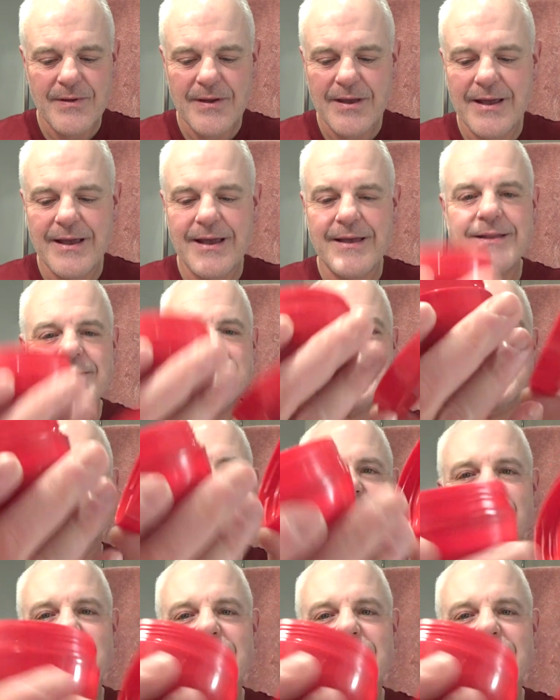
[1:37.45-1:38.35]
This is the